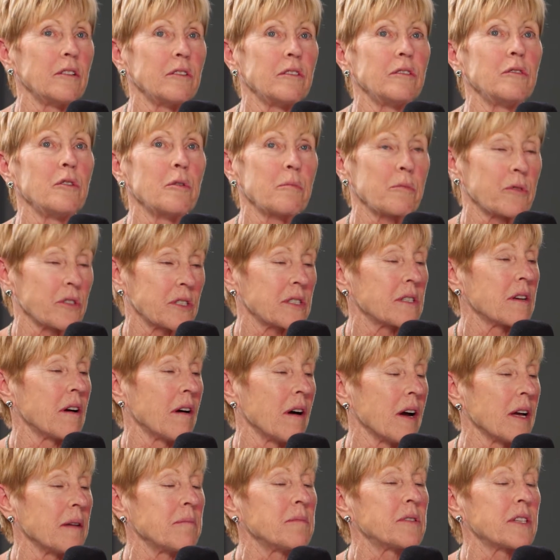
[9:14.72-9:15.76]
numerous
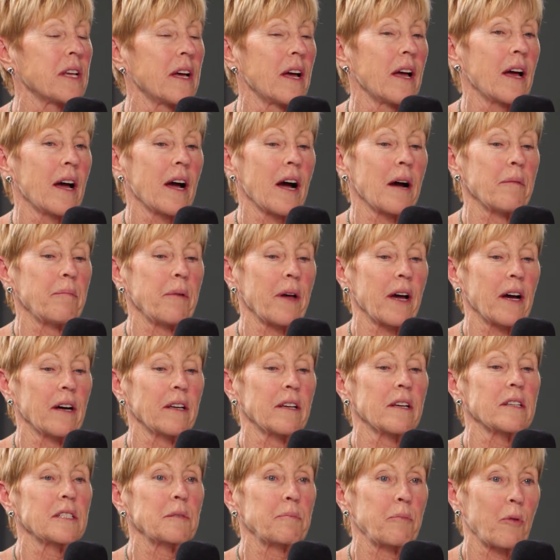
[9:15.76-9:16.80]
times
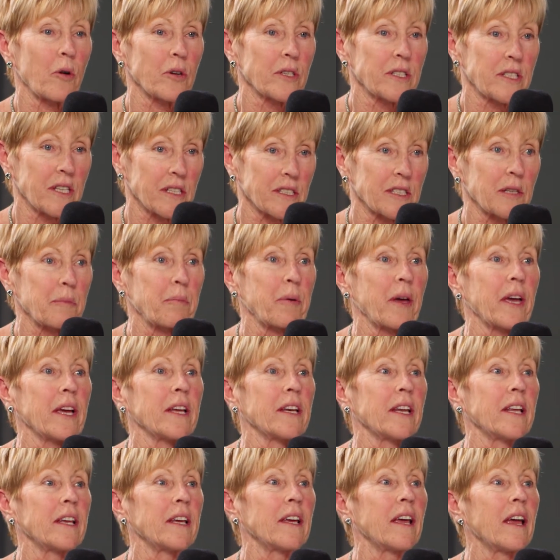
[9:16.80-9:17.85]
about us
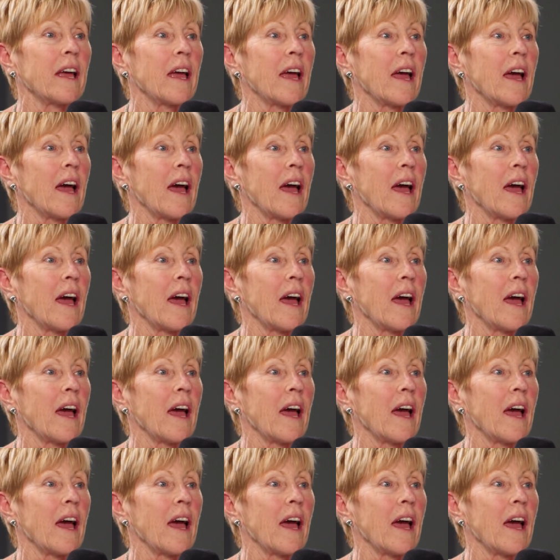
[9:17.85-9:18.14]
participating.